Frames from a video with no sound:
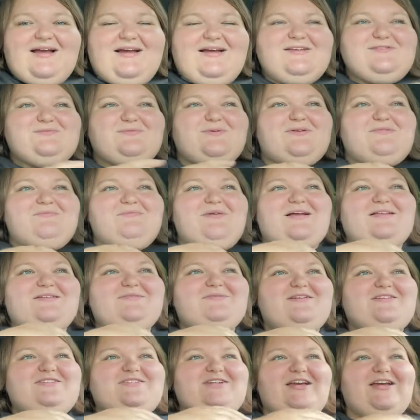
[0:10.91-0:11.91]
guys, welcome back to
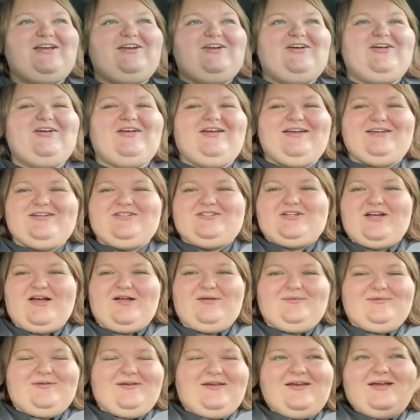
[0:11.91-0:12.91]
my channel. It's
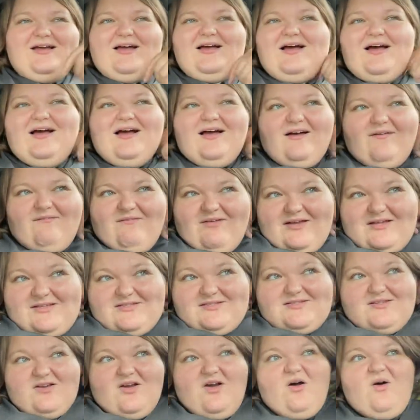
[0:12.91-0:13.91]
Shelby. Um,
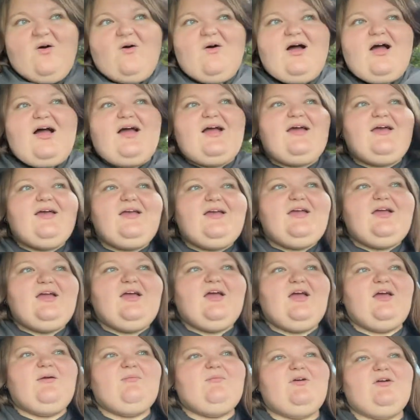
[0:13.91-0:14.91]
so I
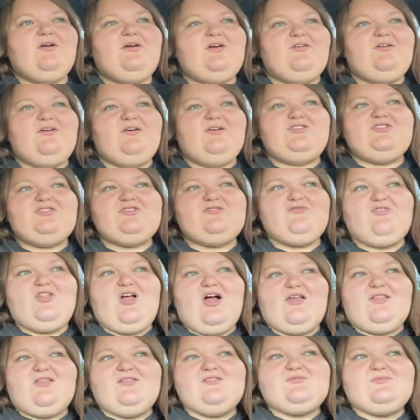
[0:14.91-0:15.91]
am gonna just
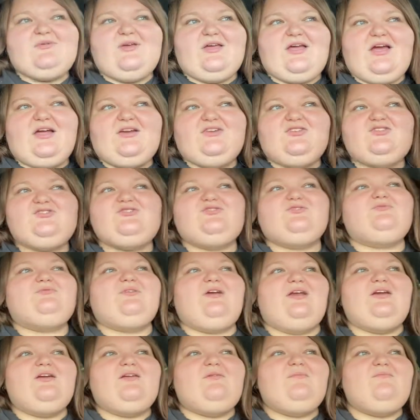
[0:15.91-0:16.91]
vlog this weekend, just a
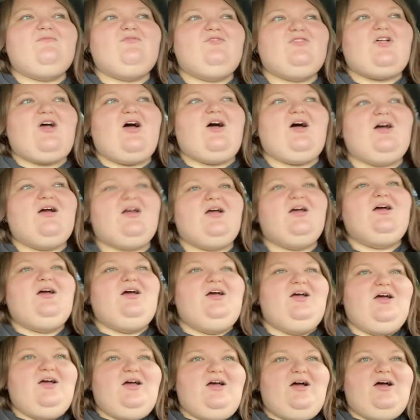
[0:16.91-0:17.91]
random vlog.
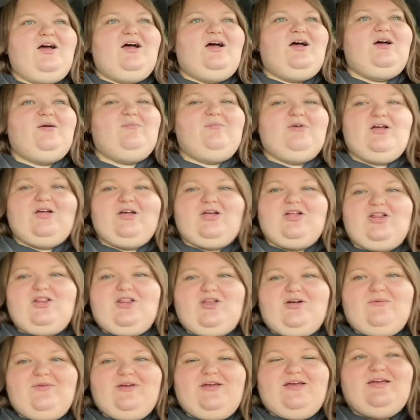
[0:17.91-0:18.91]
Um,
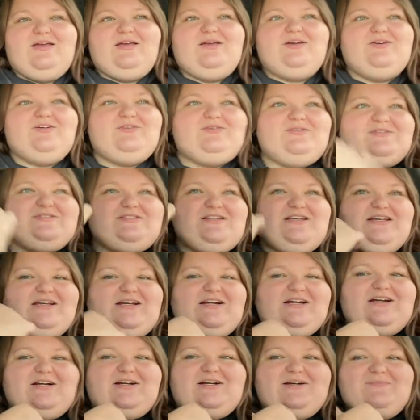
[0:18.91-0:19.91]
Chloe, who's
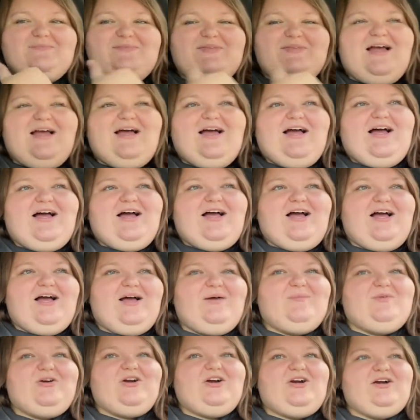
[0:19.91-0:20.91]
here,
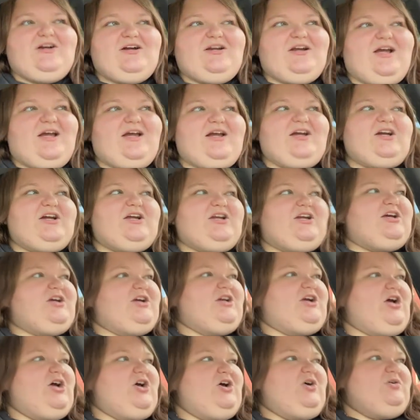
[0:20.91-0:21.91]
um, her and I are gonna
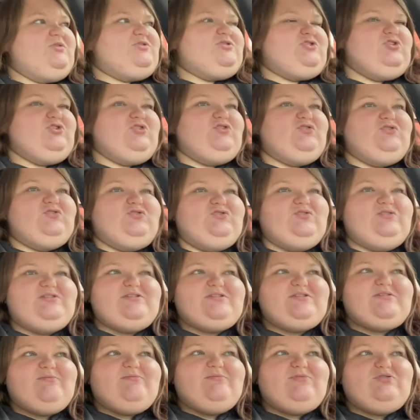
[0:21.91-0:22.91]
go to
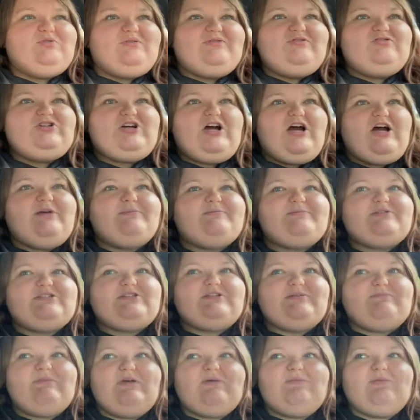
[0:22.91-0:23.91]
some thrift shops
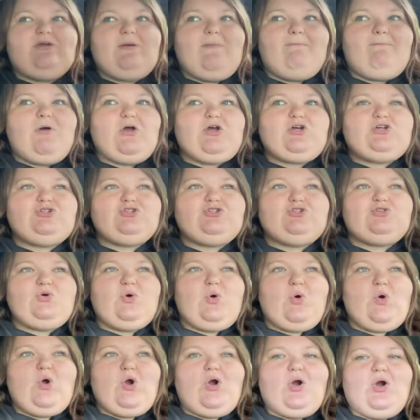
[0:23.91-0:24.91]
and maybe a
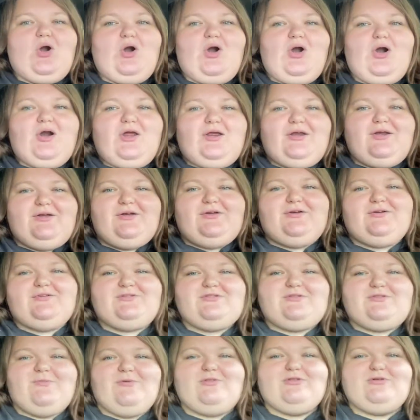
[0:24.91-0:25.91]
bookstore and
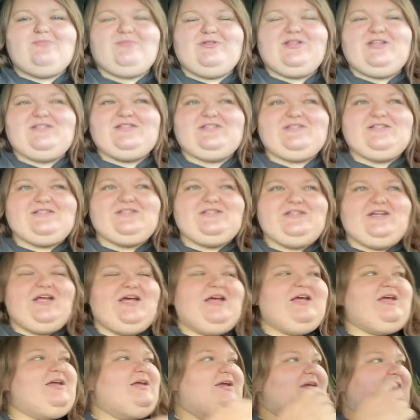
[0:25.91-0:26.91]
some other places
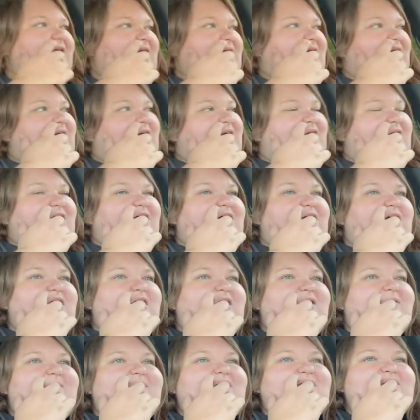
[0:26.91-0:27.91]
today.
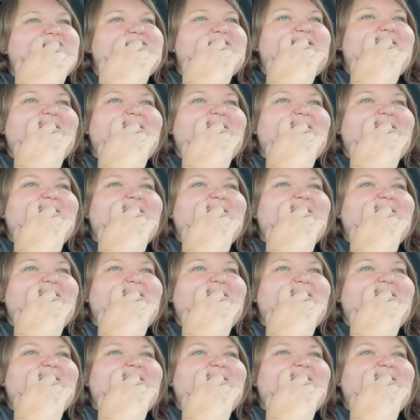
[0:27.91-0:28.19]
Um, and so